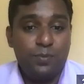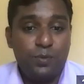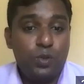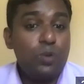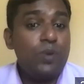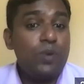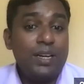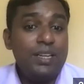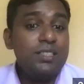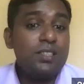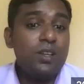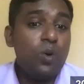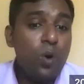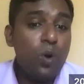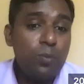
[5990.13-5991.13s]
So what is
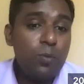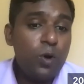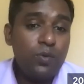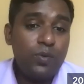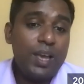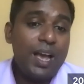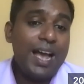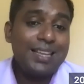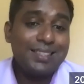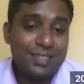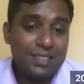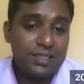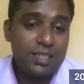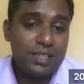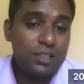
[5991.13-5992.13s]
the hormone we are
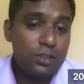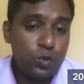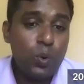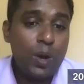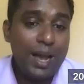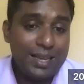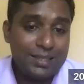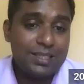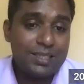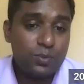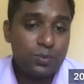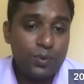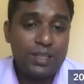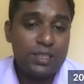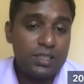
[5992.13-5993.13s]
assessing to
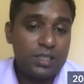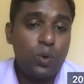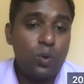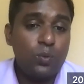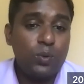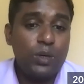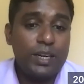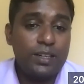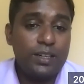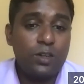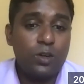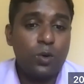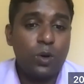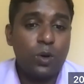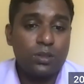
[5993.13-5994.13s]
assess whether she ovulated
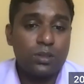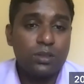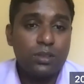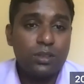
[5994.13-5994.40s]
or not?